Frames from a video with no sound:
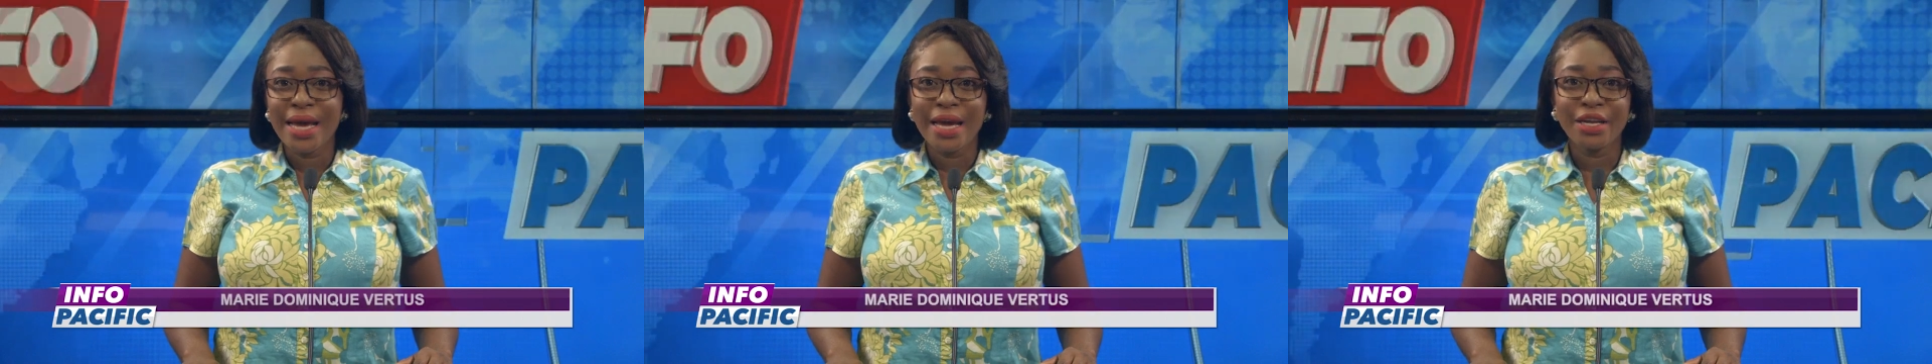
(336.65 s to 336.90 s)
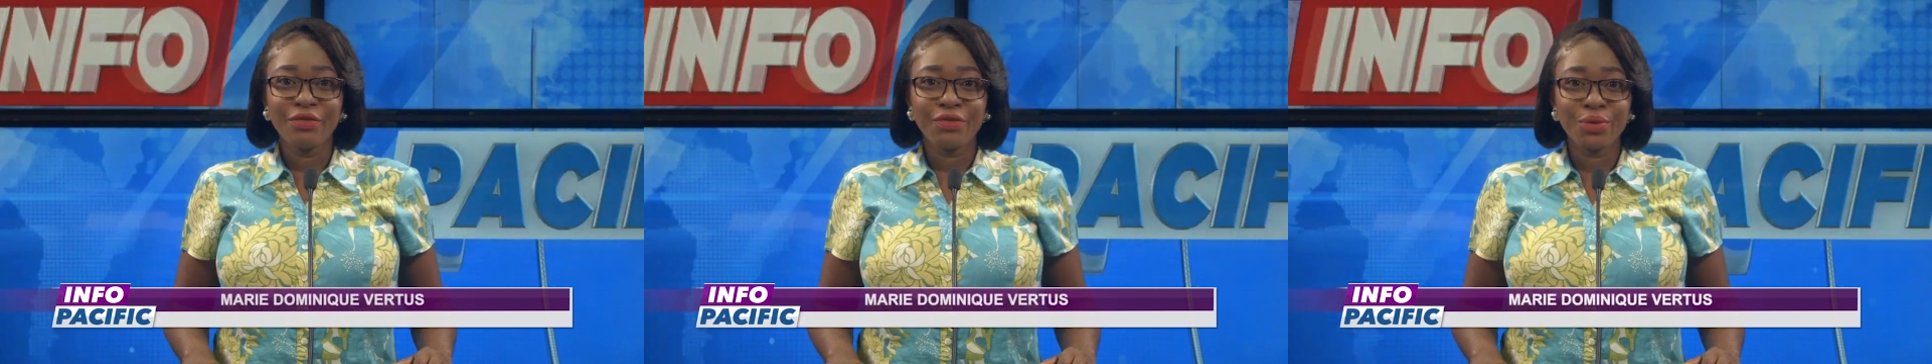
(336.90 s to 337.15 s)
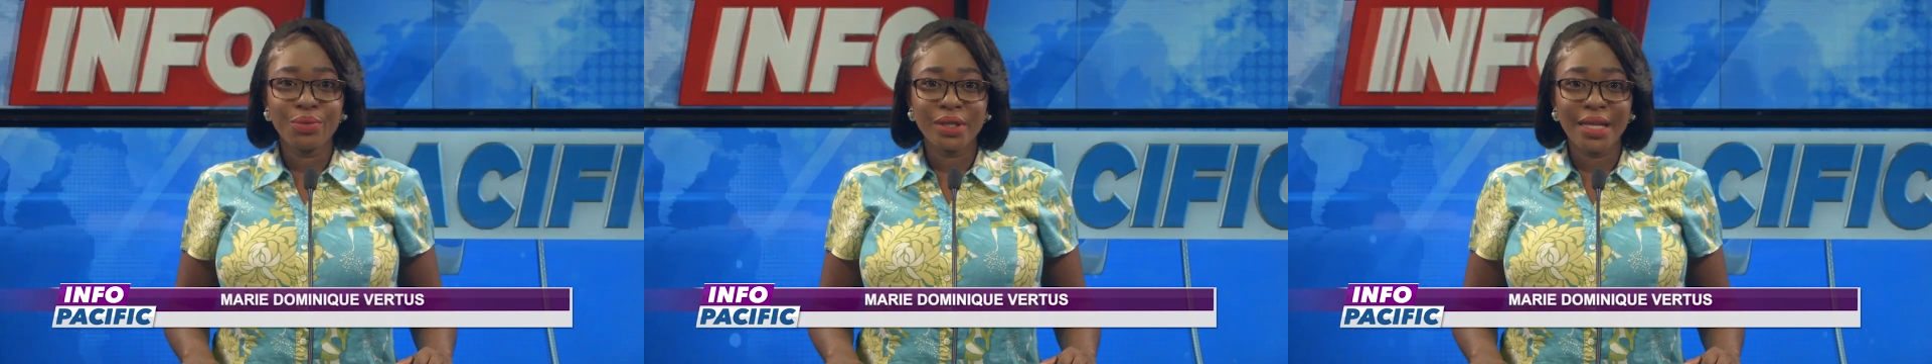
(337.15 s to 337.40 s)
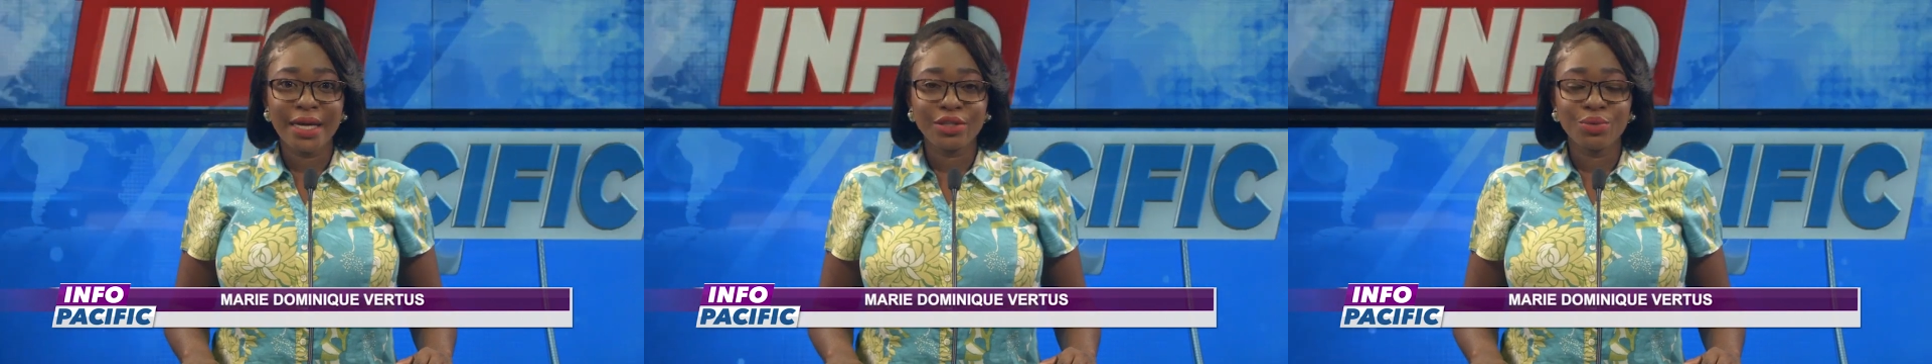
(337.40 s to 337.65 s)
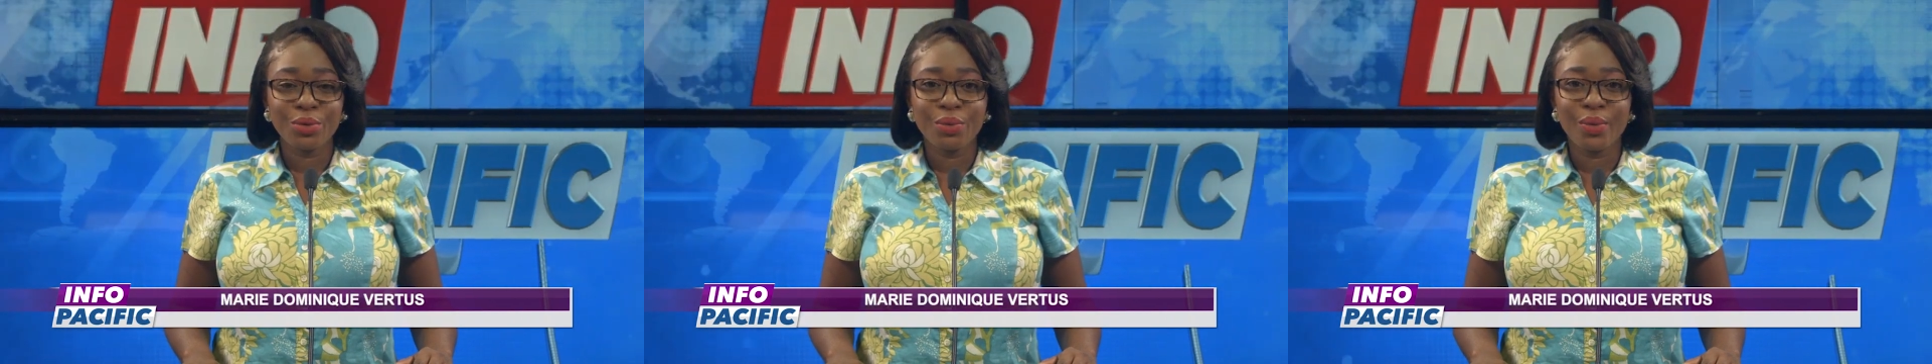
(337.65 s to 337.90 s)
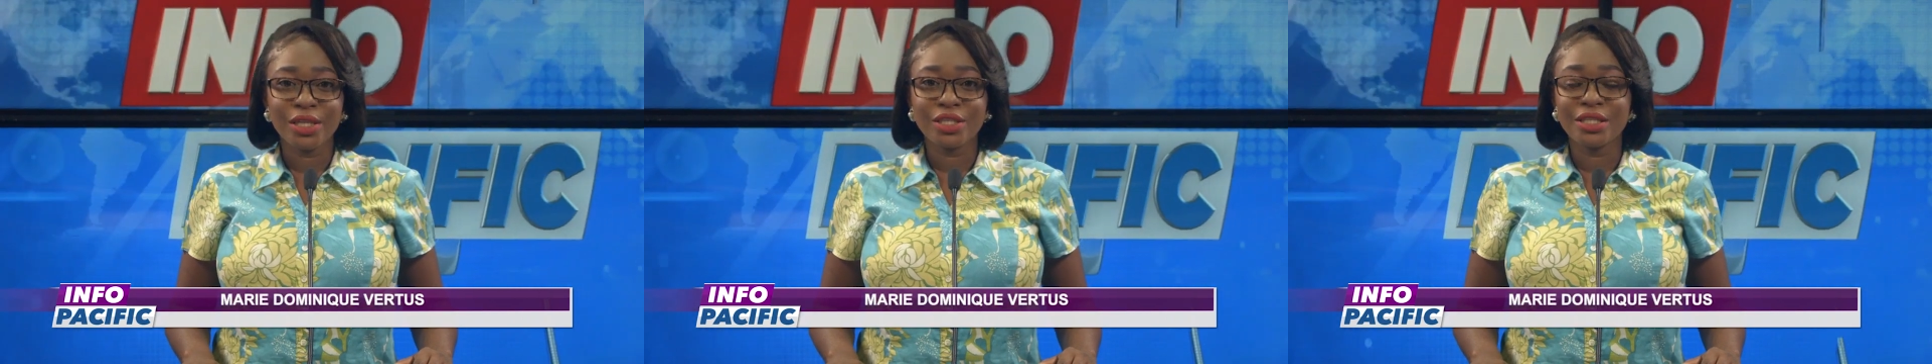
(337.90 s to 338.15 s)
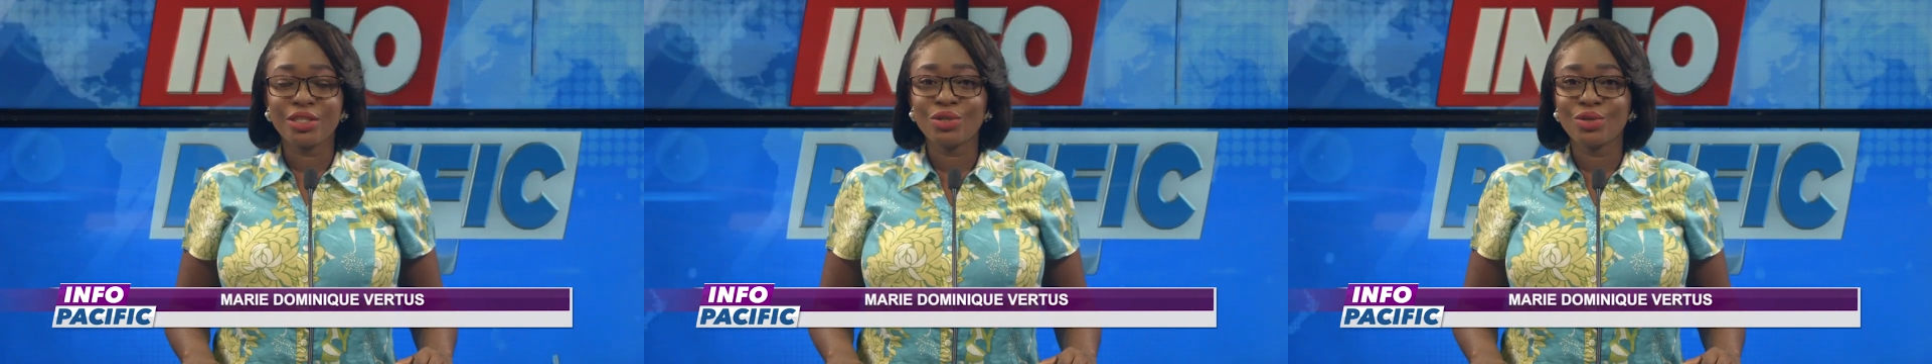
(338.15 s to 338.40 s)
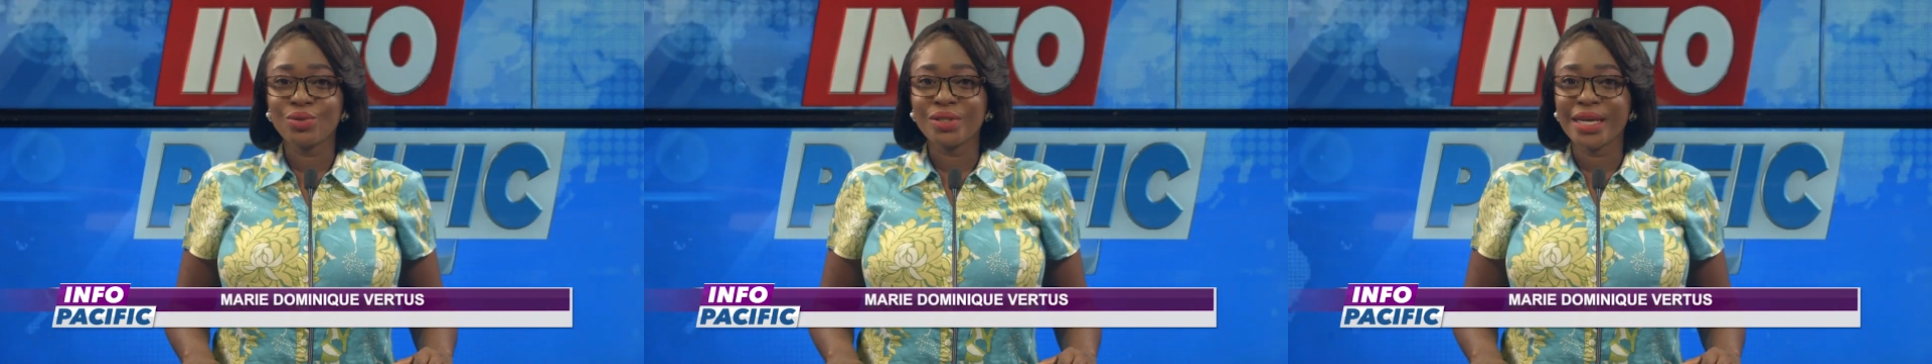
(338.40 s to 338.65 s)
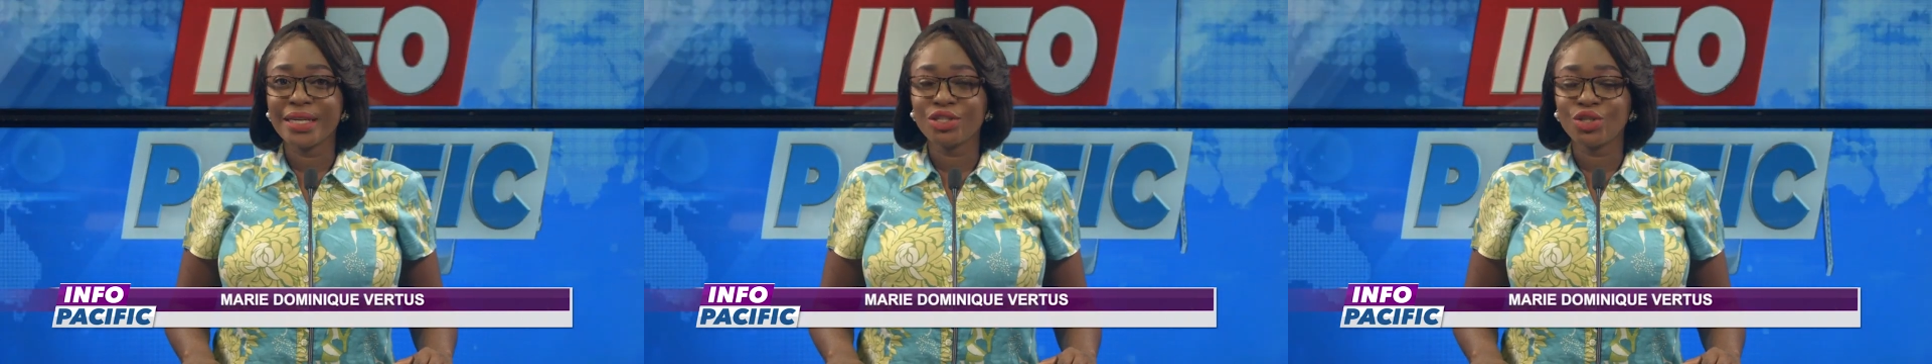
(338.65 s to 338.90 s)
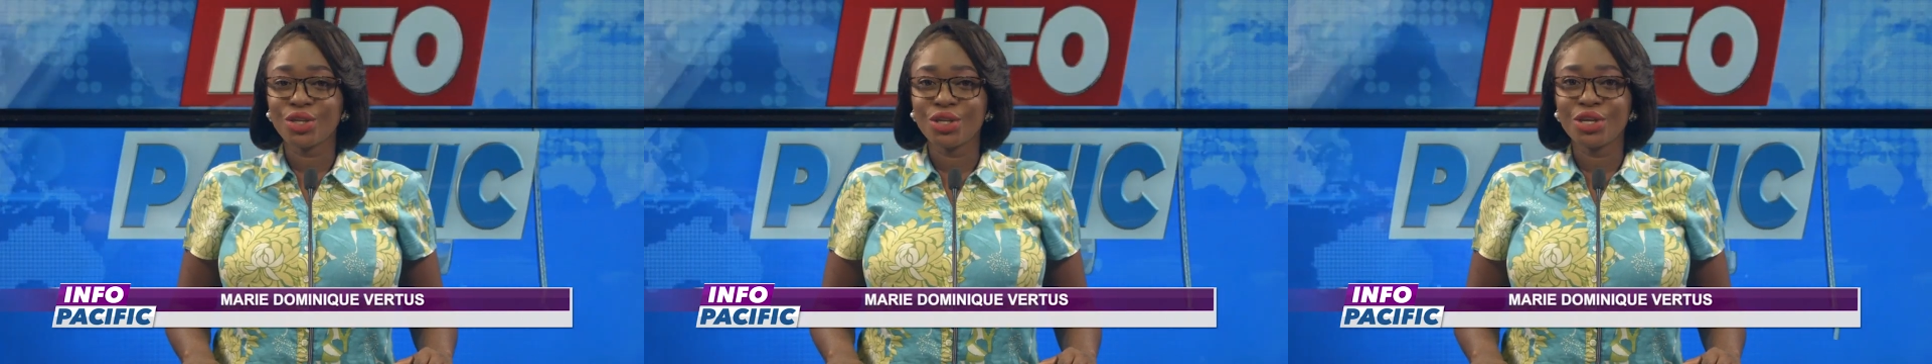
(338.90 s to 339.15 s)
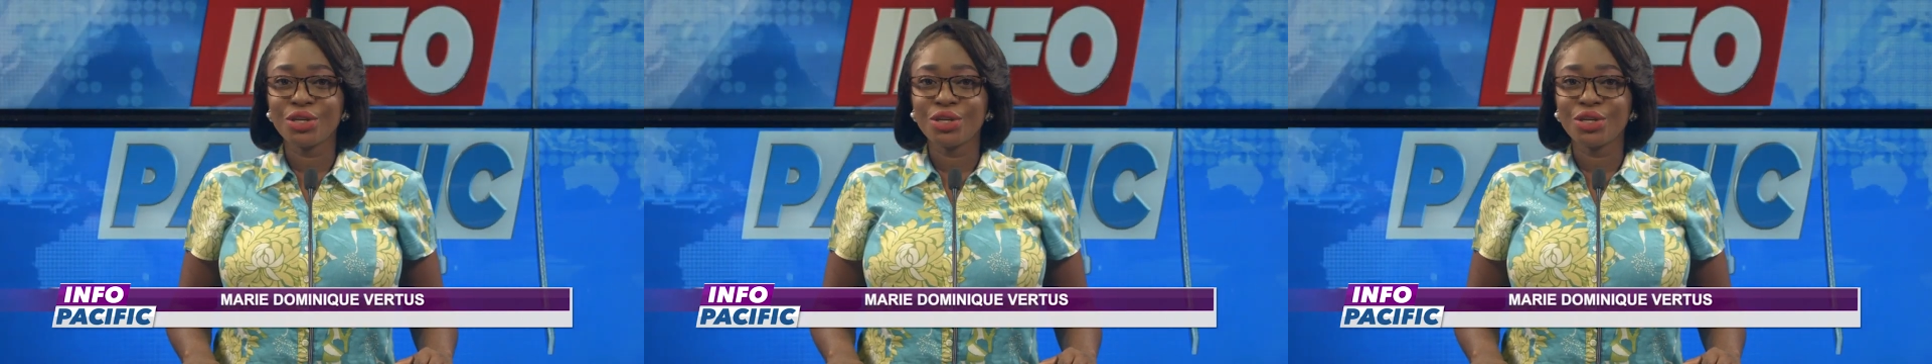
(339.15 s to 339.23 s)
And if you would like to rewatch this news edition,